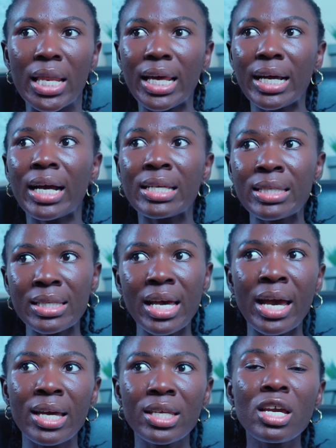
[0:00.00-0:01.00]
Like I
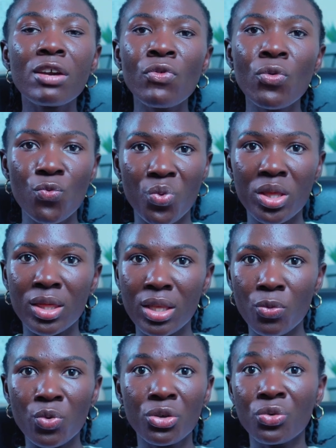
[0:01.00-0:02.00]
said, even with
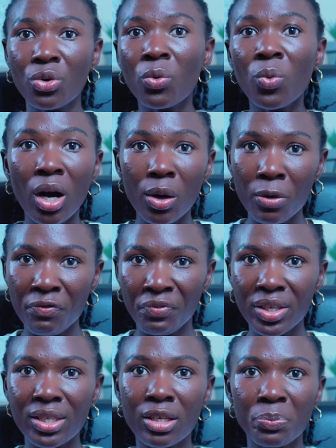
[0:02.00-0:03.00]
the withdrawal of
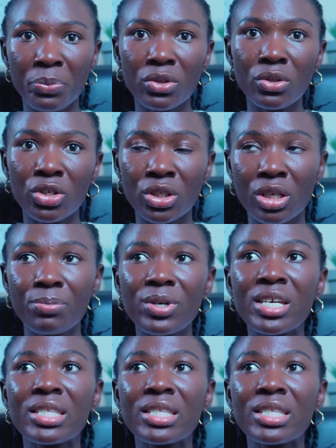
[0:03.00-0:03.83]
visa sponsorship,